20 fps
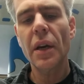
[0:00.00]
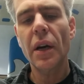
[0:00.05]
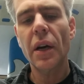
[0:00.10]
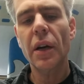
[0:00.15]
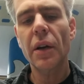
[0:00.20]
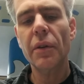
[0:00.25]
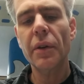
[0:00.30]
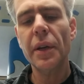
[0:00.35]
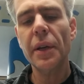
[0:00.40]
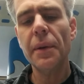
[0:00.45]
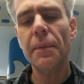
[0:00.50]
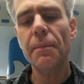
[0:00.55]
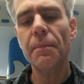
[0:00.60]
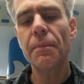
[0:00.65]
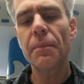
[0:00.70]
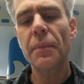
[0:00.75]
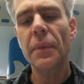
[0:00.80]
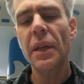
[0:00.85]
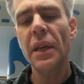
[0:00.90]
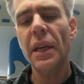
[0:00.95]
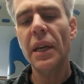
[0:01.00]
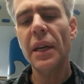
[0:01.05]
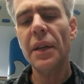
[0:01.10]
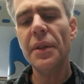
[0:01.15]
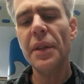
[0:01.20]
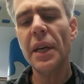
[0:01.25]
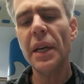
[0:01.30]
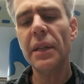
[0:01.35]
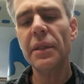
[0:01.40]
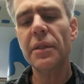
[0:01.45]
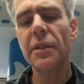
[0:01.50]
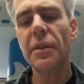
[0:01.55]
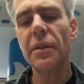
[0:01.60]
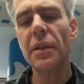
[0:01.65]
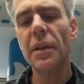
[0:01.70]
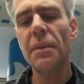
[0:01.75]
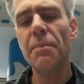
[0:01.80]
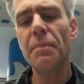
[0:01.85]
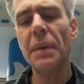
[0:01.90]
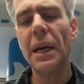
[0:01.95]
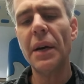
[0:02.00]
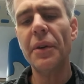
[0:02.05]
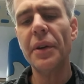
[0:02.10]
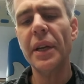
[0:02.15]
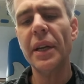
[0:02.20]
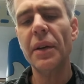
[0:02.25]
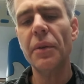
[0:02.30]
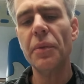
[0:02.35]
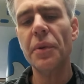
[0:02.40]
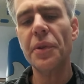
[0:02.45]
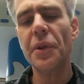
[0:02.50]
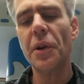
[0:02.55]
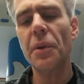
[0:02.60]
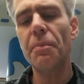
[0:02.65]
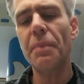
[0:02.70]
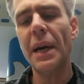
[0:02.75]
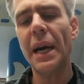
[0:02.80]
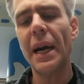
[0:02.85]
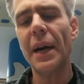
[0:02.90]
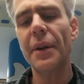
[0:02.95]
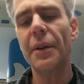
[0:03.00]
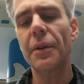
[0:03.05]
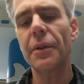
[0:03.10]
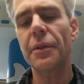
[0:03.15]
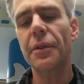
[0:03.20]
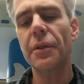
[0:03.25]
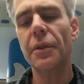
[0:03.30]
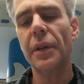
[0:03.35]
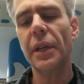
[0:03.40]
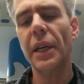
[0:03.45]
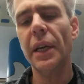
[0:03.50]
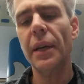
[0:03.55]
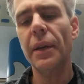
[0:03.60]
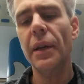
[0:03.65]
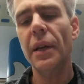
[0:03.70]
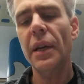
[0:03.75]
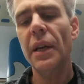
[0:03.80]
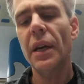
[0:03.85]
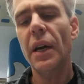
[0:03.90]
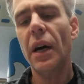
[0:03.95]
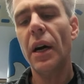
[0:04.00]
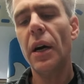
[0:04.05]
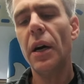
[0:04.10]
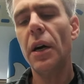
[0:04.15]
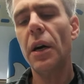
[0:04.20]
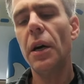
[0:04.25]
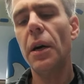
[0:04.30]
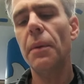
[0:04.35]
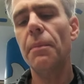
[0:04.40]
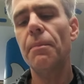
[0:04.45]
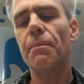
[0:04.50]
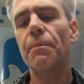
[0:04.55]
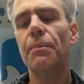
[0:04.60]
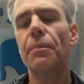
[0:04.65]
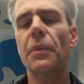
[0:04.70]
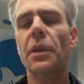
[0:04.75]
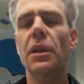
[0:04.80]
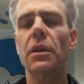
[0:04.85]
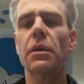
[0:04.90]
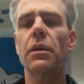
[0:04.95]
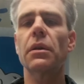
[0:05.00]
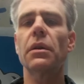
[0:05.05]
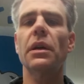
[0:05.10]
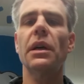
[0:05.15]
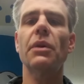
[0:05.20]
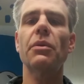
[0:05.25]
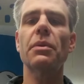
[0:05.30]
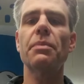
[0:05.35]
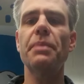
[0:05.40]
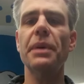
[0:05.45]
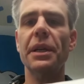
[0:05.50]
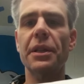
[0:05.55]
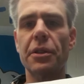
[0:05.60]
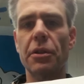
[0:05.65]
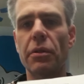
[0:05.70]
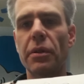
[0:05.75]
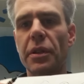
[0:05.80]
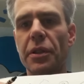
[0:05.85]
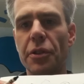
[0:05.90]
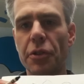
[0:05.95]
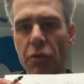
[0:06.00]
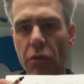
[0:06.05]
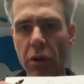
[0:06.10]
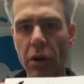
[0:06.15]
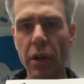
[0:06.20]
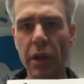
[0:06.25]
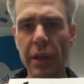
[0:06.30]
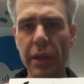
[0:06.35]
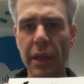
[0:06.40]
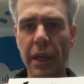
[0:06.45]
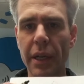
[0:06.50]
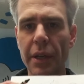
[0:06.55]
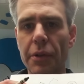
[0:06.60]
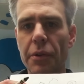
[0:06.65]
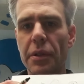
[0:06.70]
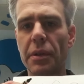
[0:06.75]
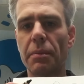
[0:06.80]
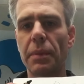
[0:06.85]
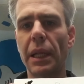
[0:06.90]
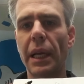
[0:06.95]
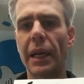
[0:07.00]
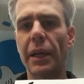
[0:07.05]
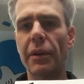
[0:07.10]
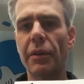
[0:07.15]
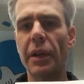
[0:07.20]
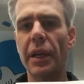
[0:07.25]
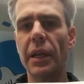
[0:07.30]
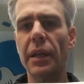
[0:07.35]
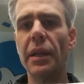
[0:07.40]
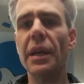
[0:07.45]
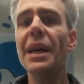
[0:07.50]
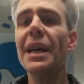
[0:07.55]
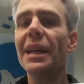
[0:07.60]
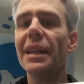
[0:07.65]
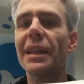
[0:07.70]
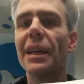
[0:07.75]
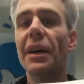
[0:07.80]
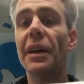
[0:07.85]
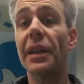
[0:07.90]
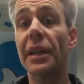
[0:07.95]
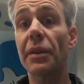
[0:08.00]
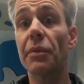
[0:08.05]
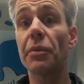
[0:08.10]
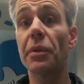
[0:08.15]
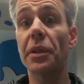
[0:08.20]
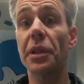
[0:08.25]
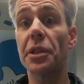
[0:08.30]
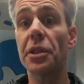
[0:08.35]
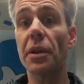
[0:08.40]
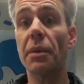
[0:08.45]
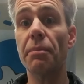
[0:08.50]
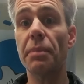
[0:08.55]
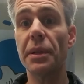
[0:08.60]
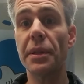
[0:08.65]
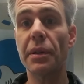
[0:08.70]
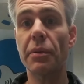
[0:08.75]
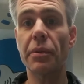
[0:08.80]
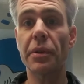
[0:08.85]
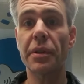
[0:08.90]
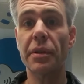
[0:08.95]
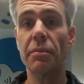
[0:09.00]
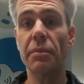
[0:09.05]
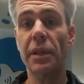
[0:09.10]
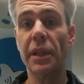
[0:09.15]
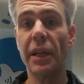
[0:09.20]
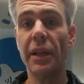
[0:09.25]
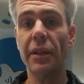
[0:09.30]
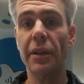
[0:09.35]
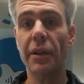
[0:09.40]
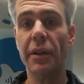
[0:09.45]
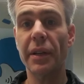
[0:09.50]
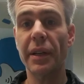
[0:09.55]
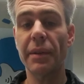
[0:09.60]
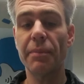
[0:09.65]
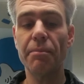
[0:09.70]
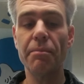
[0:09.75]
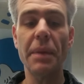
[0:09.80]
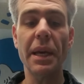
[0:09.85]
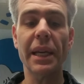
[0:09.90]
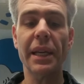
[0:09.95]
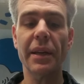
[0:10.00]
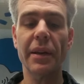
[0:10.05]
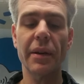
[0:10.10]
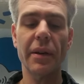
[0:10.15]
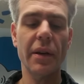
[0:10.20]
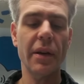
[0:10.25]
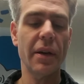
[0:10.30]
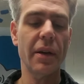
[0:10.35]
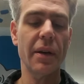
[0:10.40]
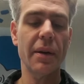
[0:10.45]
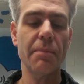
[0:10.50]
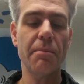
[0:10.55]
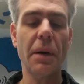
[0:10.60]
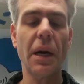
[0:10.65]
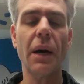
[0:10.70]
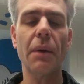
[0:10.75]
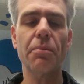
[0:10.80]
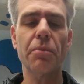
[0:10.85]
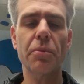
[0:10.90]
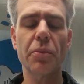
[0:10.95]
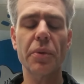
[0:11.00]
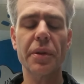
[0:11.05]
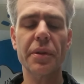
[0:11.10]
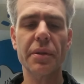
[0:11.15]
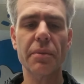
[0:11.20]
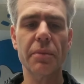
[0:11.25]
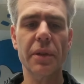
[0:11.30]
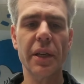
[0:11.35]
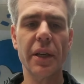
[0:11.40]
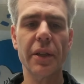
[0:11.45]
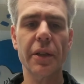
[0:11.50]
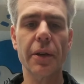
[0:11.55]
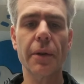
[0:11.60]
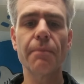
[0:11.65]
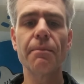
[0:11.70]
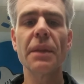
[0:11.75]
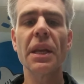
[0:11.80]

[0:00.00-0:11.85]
Alright, and that's about it with our patterns. Okay, our picture is drawn. I used a black crayon. Now I can really jump in there with some color and make it pop with some color.